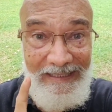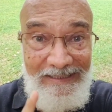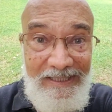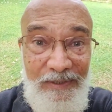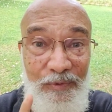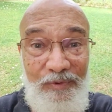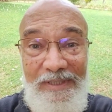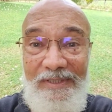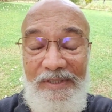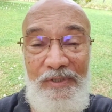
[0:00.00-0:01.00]
Listen to
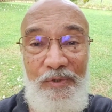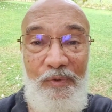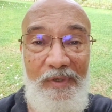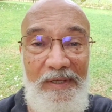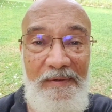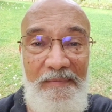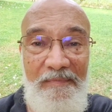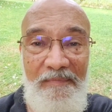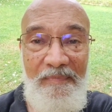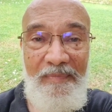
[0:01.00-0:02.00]
this story.
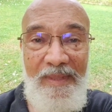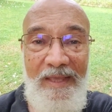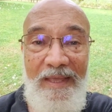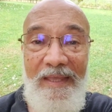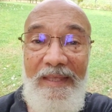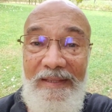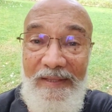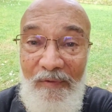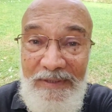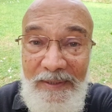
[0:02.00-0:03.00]

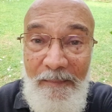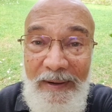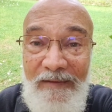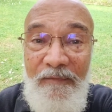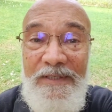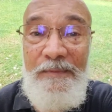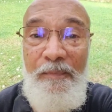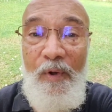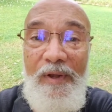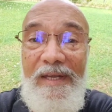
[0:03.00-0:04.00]
There was a breakfast
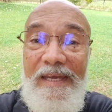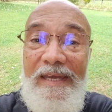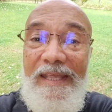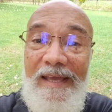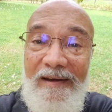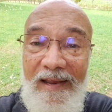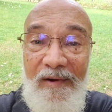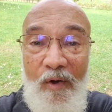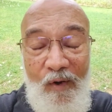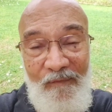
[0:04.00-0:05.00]
point near
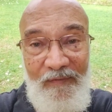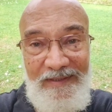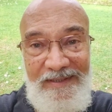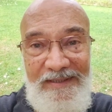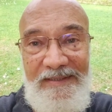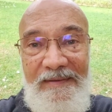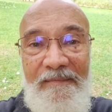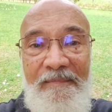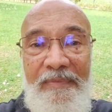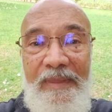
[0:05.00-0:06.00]
our office.
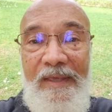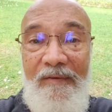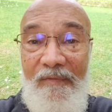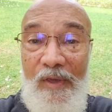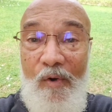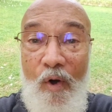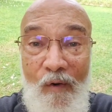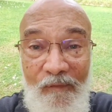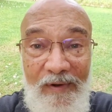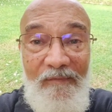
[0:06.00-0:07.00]
We
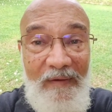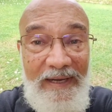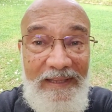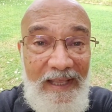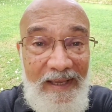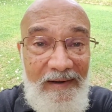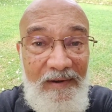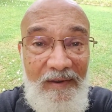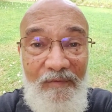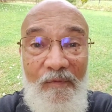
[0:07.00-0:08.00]
often went there
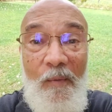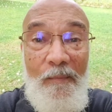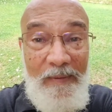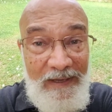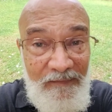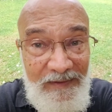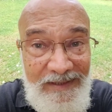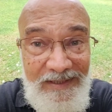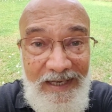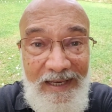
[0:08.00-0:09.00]
for
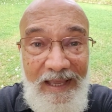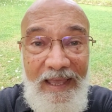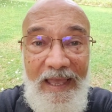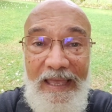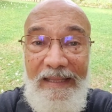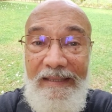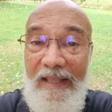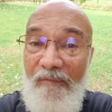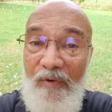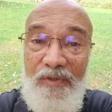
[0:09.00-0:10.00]
breakfast and
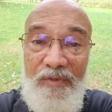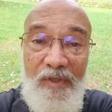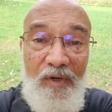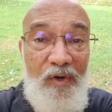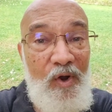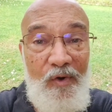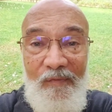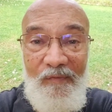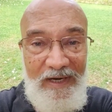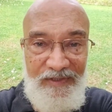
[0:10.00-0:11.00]
there was a lot
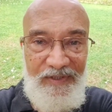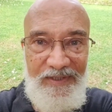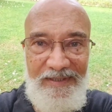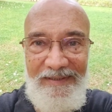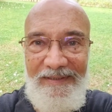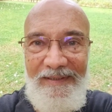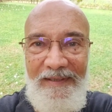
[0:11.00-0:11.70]
of rush.